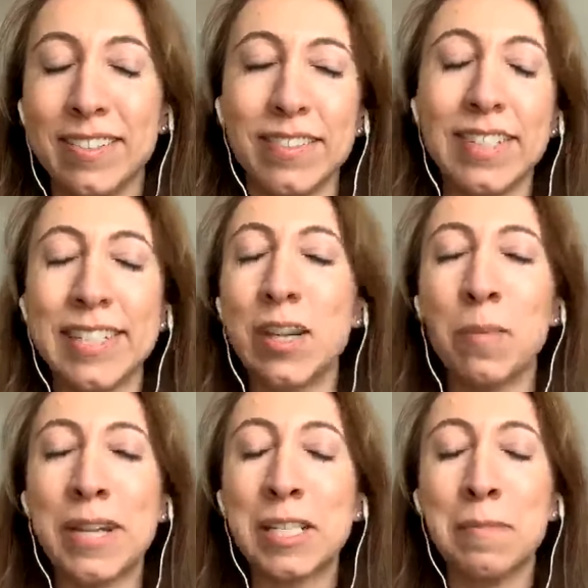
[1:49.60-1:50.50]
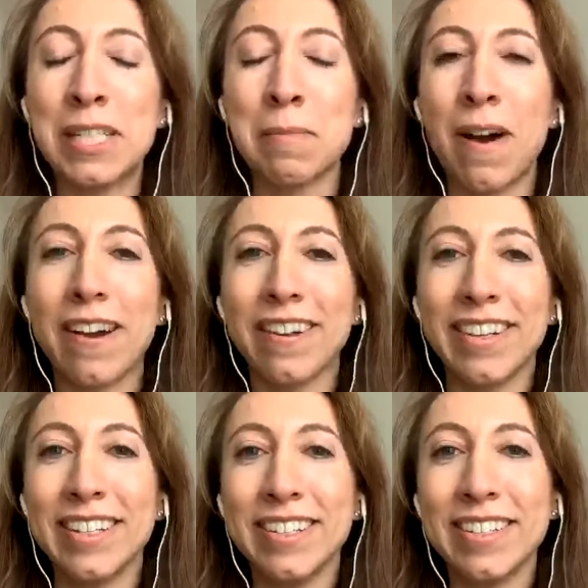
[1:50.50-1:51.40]
still makes me smile
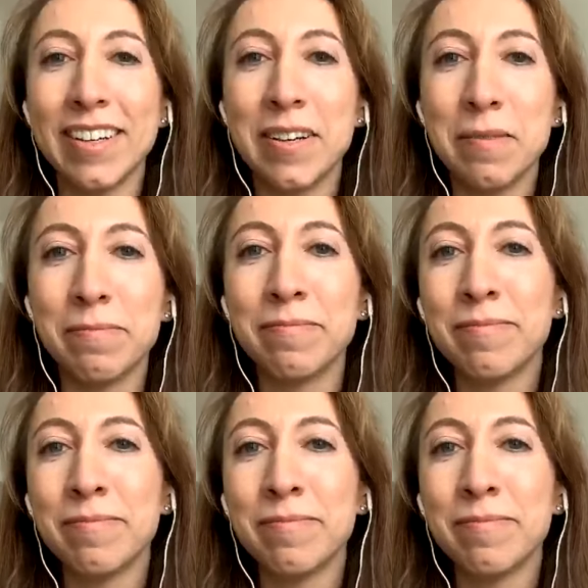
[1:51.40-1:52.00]
and um,